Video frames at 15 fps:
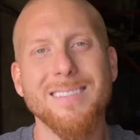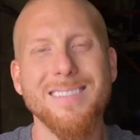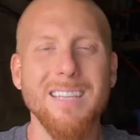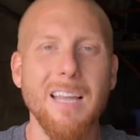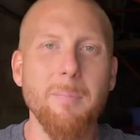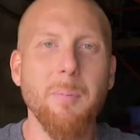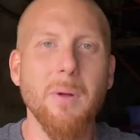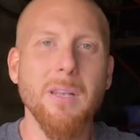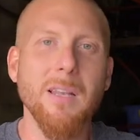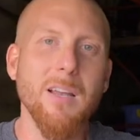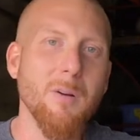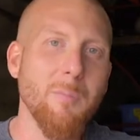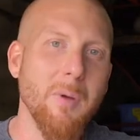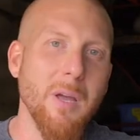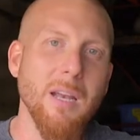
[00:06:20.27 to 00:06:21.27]
slip a
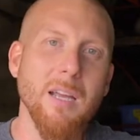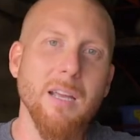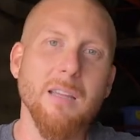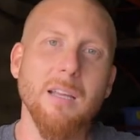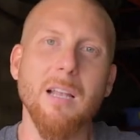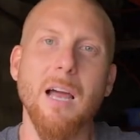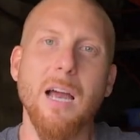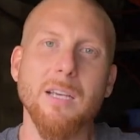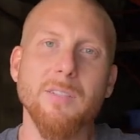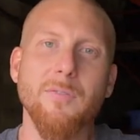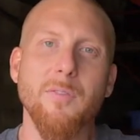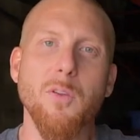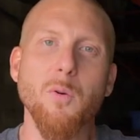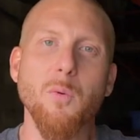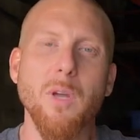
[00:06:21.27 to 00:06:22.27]
little bit in the last
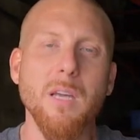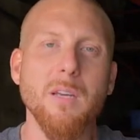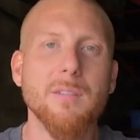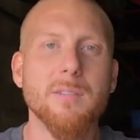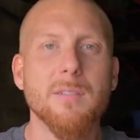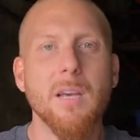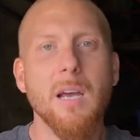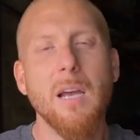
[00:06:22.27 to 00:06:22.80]
few weeks.